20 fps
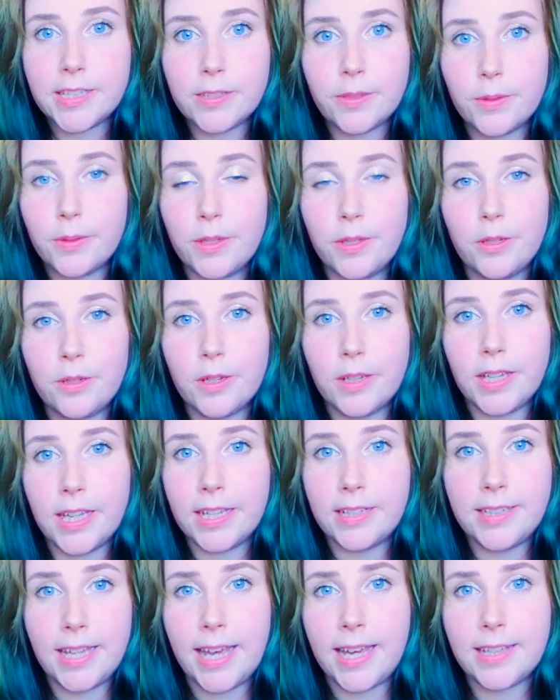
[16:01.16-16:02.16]
so that you can
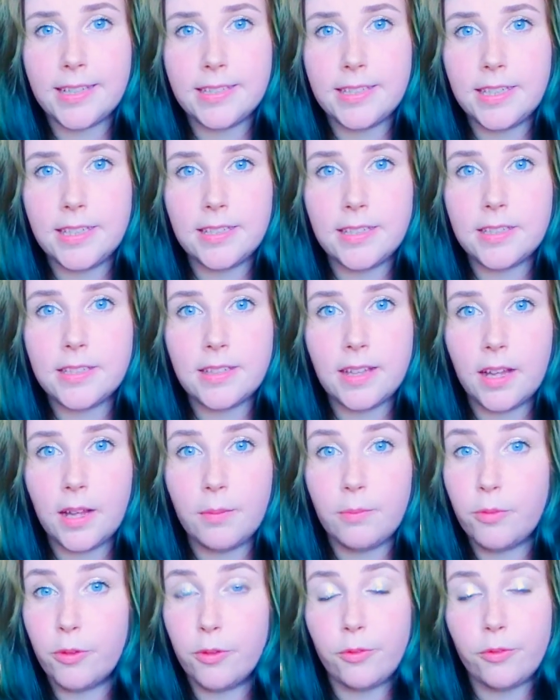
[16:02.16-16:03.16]
get taxis
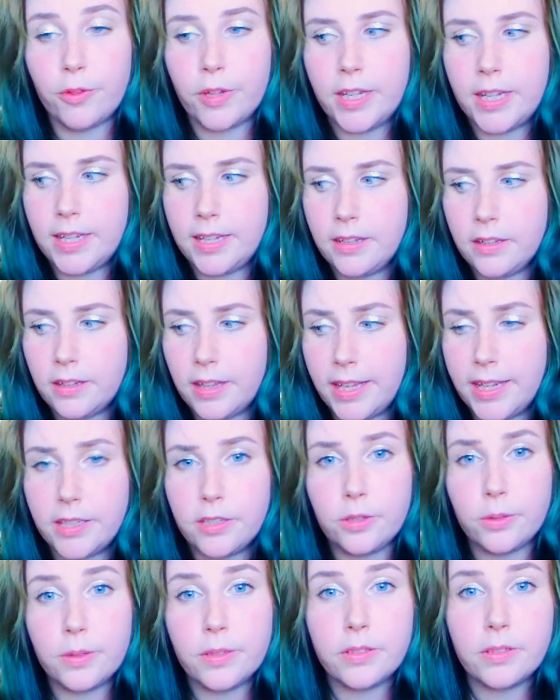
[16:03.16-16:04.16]
um, for free, like
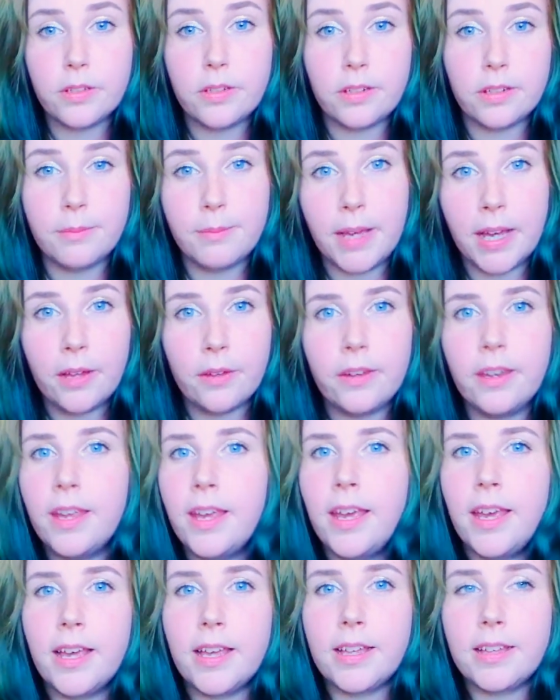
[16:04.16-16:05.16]
to a certain amount.
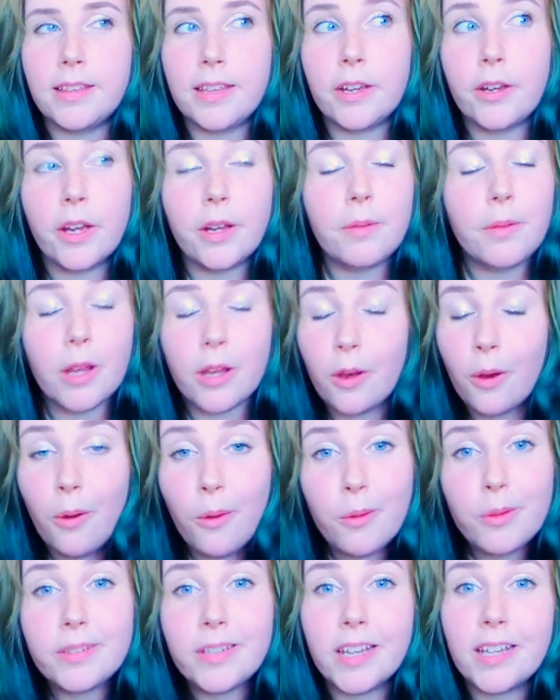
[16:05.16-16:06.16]
There are a
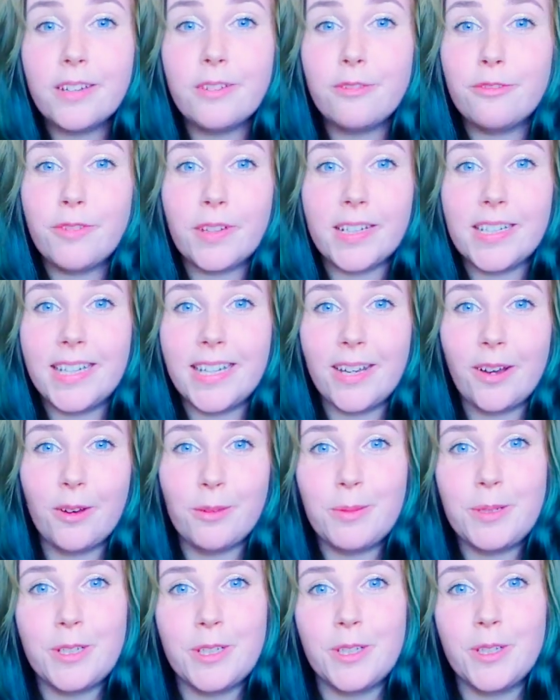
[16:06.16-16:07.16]
whole ton of funding
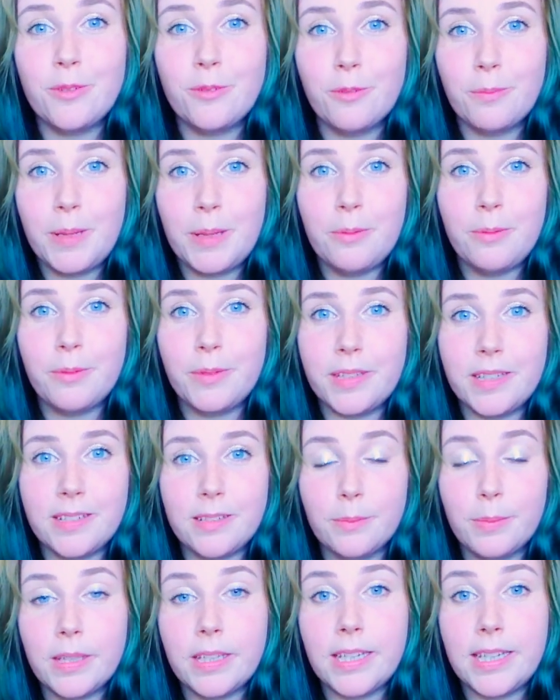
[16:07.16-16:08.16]
options for people with
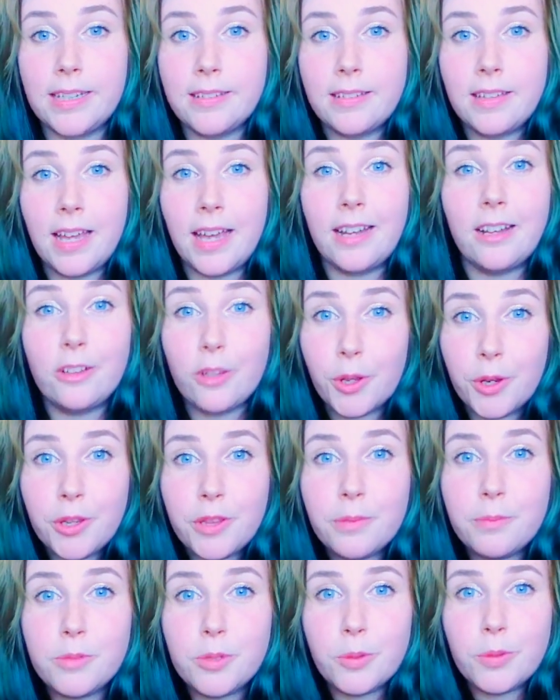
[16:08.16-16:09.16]
disabilities, and a lot of
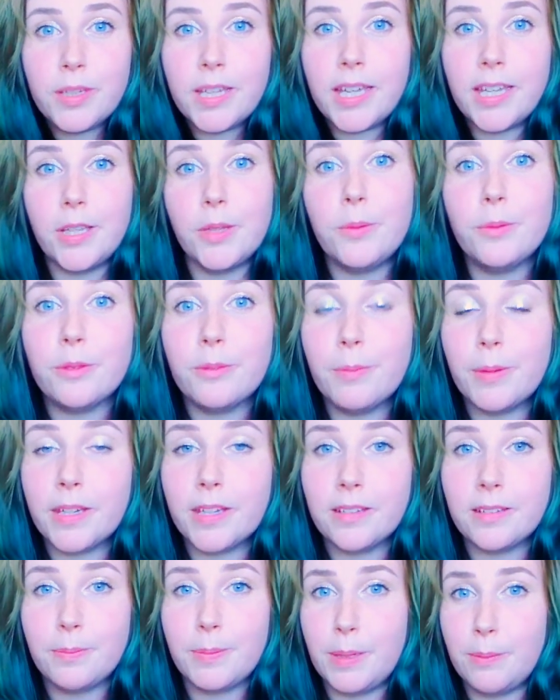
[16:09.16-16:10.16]
them don't get used
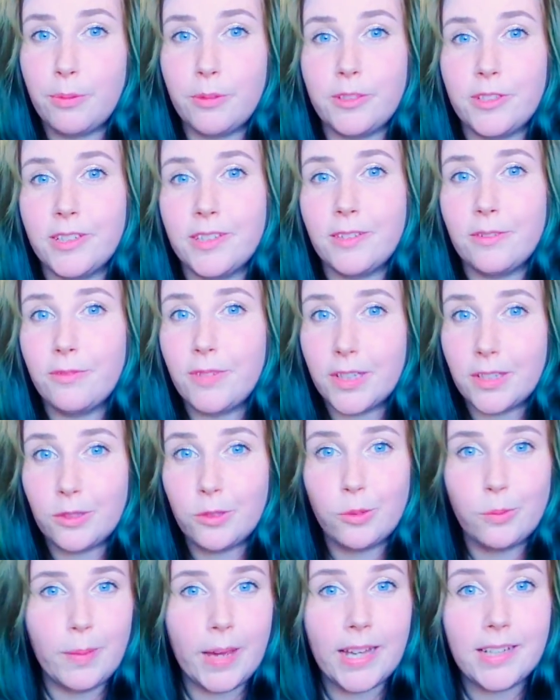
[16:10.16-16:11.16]
because people just feel
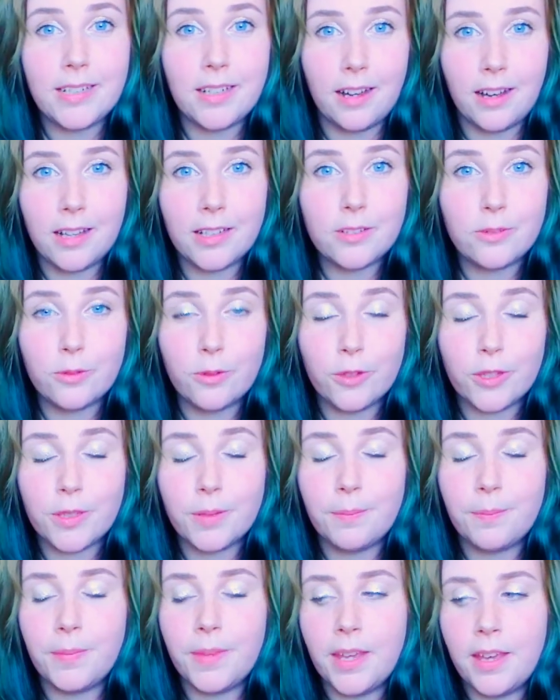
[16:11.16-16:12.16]
too bad to ask for
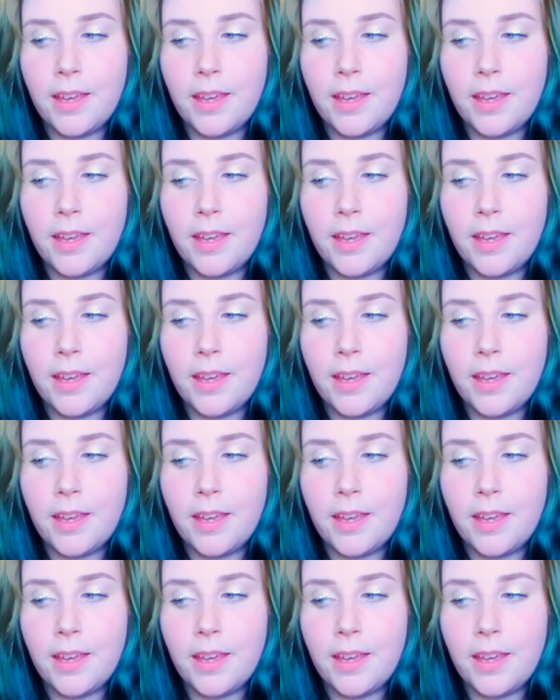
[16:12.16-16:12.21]
them.